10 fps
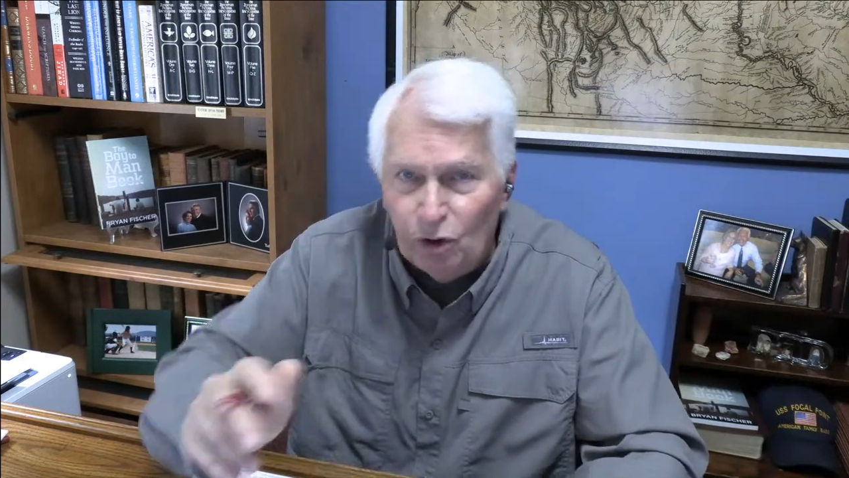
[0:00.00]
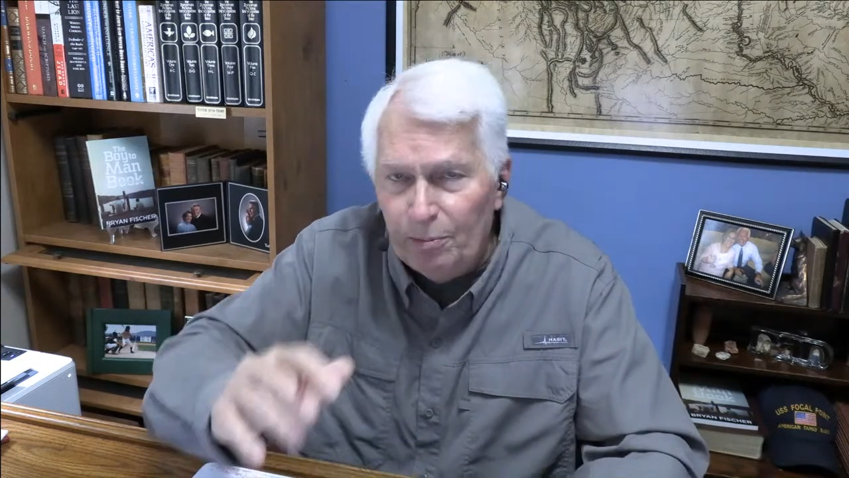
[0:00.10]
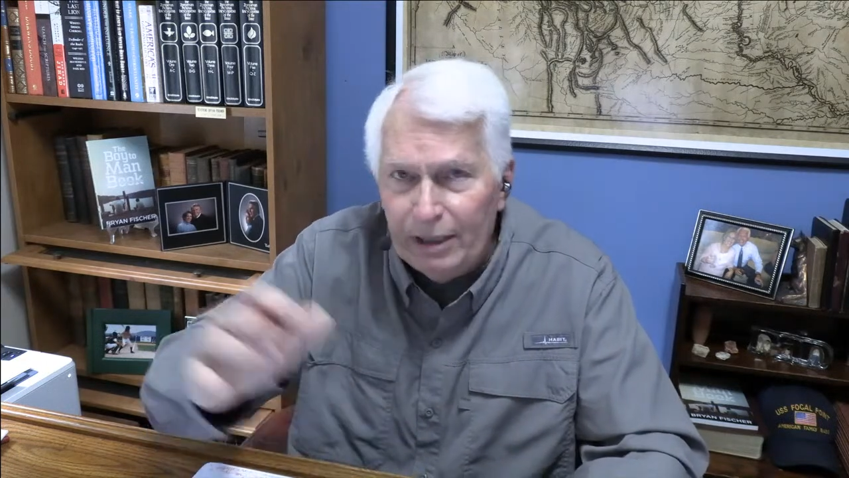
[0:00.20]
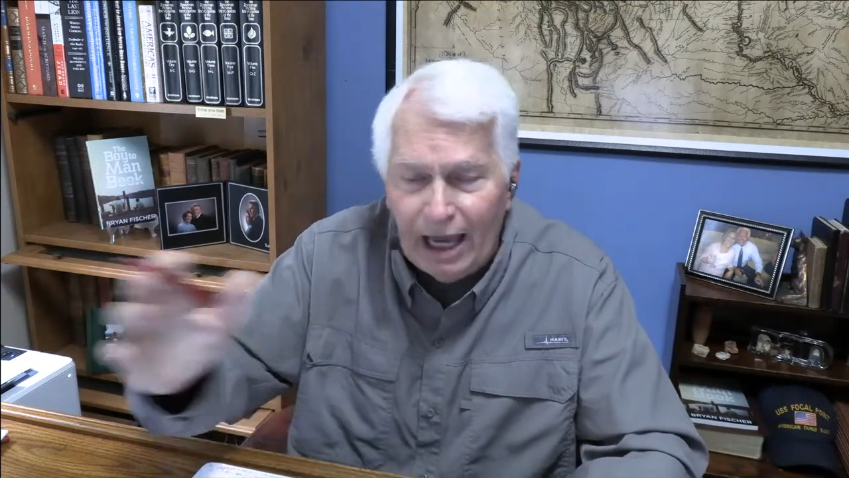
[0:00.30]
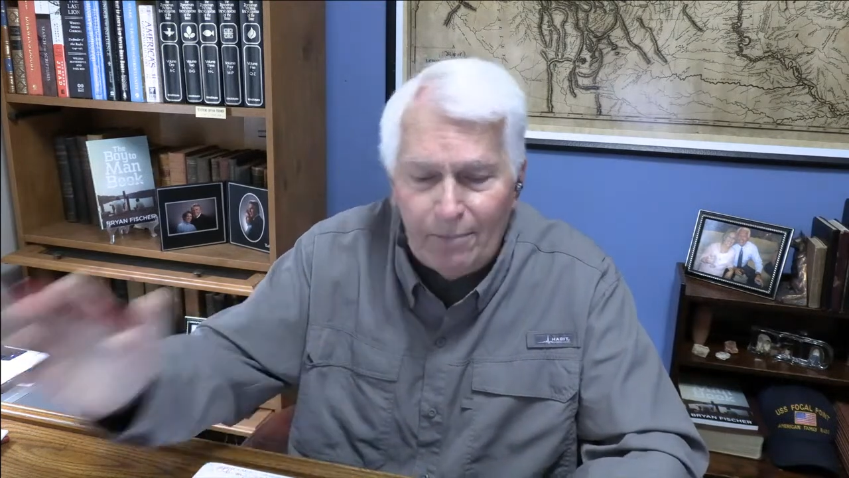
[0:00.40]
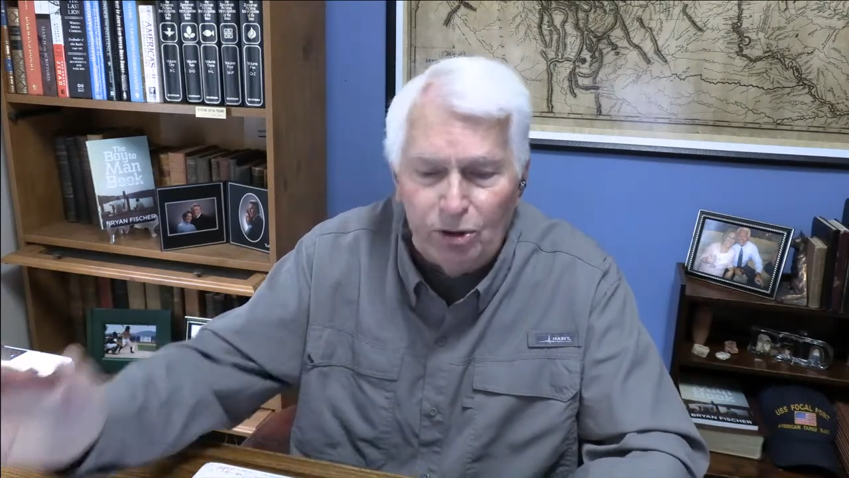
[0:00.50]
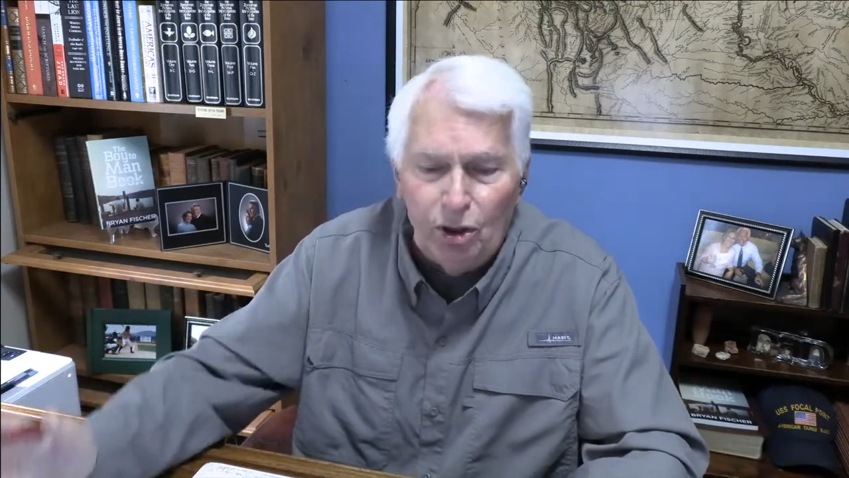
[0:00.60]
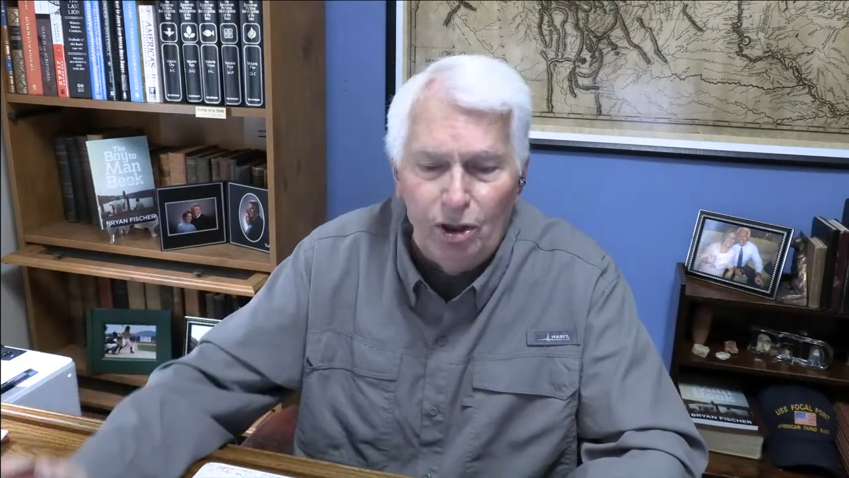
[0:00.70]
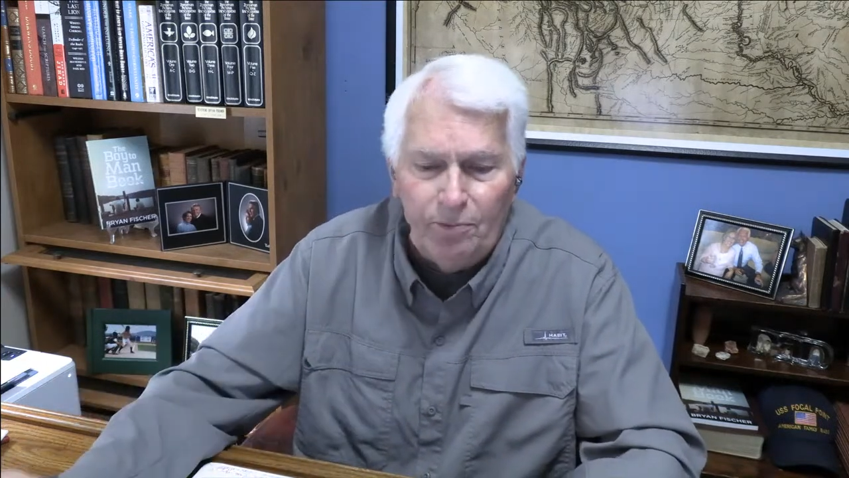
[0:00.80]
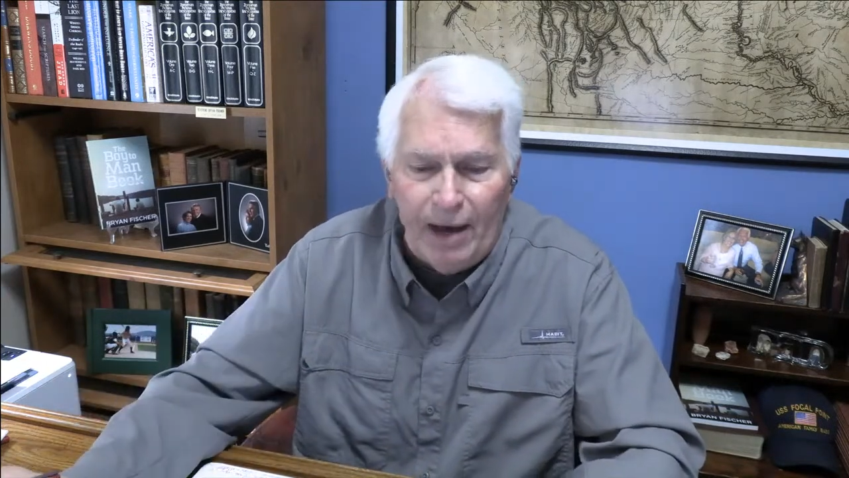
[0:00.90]
you'll be able to
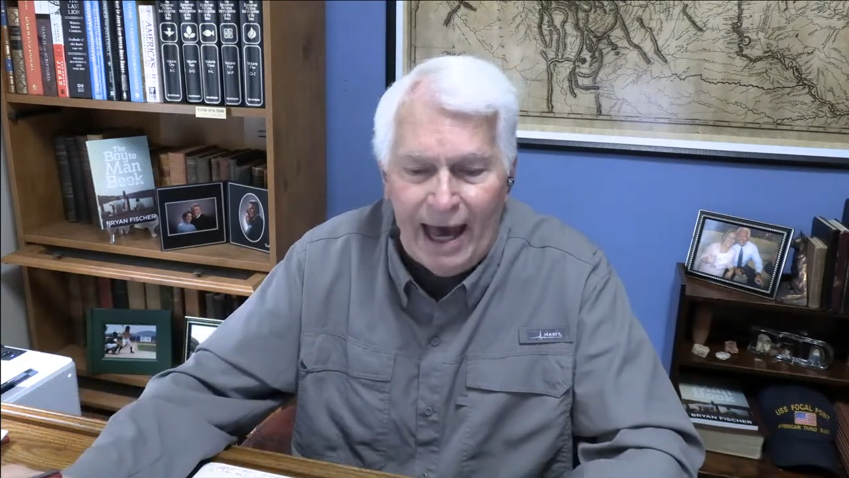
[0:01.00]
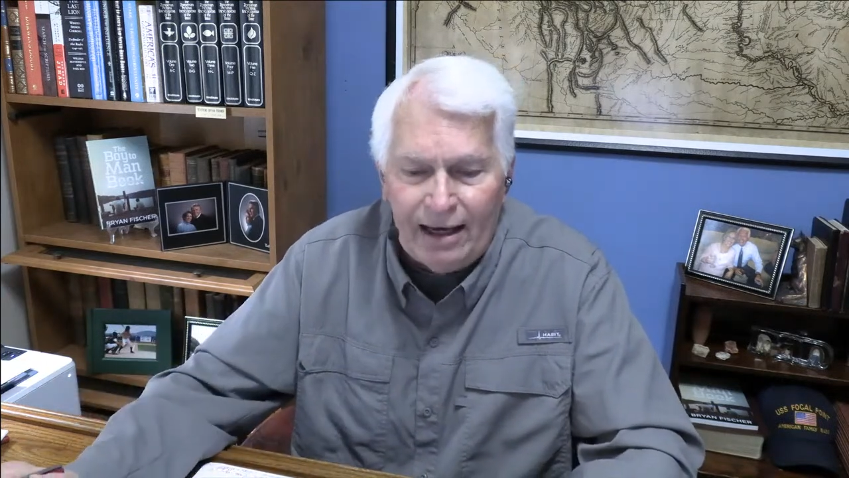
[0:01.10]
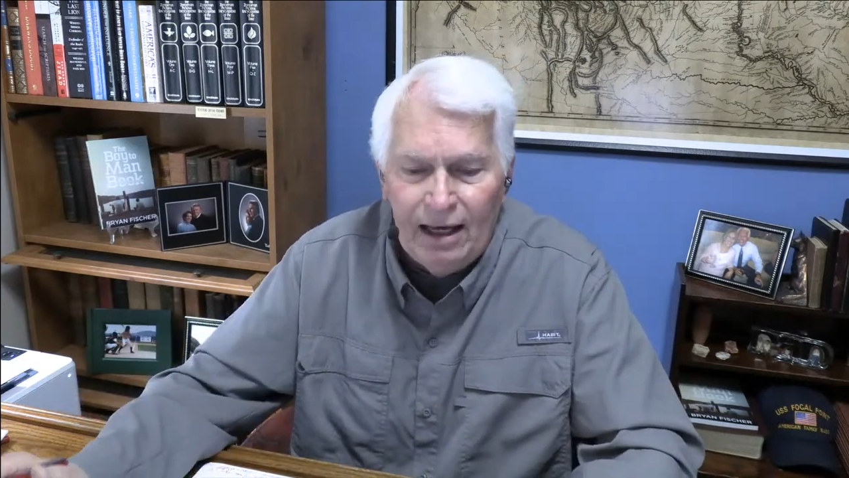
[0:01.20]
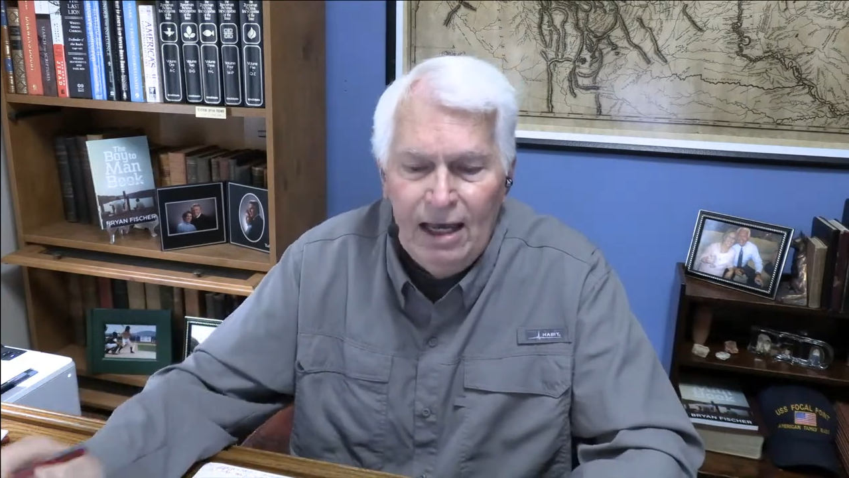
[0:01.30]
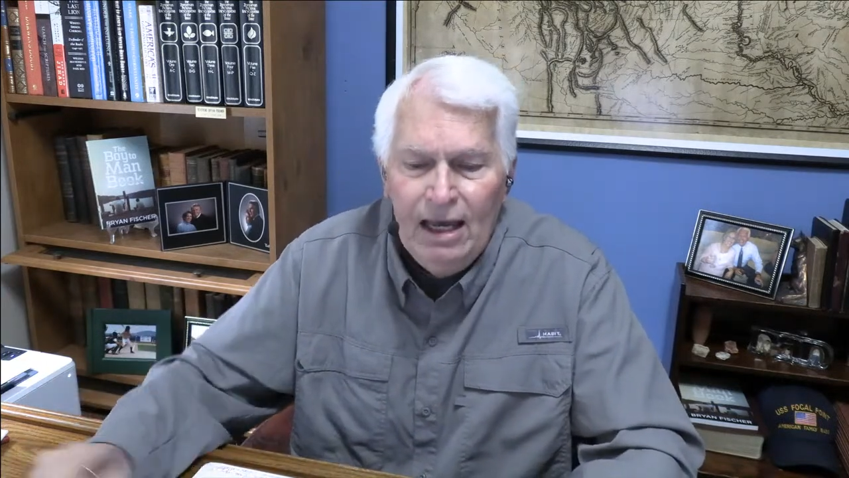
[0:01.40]
look back,